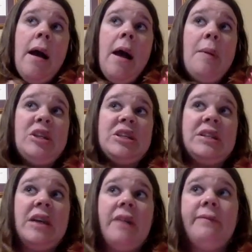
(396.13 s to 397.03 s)
a bunch of
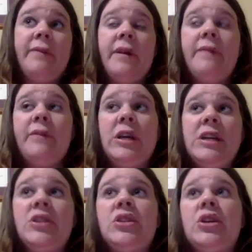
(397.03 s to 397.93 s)
stuff for
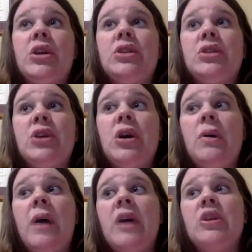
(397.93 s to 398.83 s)
Easter,
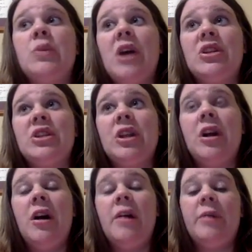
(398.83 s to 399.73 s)
so I just washed it
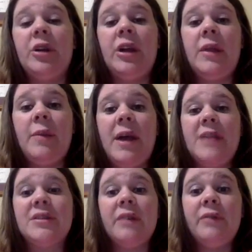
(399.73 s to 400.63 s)
all. I'm looking at the
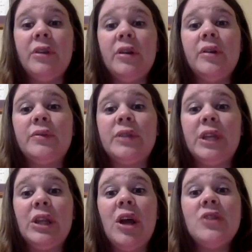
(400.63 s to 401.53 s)
basket full of
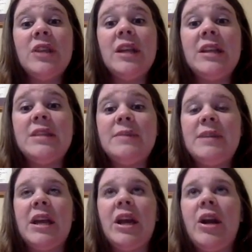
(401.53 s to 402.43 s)
clean laundry that needs to be
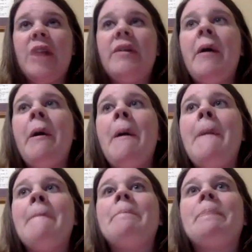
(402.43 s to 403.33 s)
taken care of.
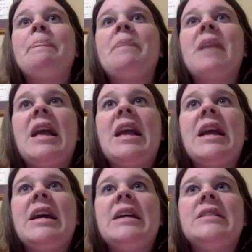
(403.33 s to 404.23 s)

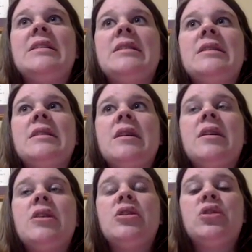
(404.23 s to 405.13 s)
And
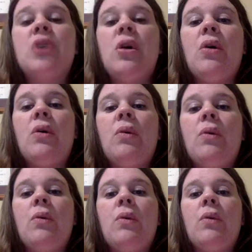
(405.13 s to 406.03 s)

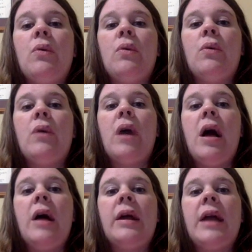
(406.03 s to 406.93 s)
so
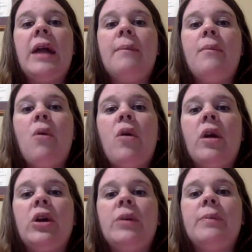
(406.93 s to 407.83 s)
I'll get
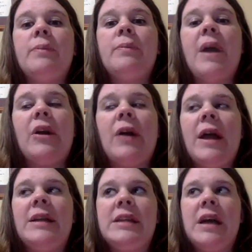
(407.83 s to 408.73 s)
a better
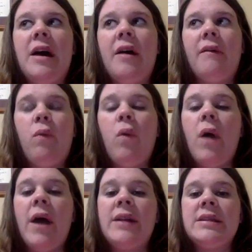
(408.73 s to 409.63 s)
idea of
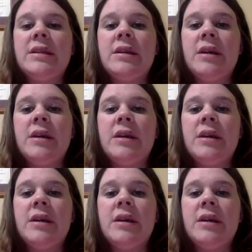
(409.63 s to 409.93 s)
what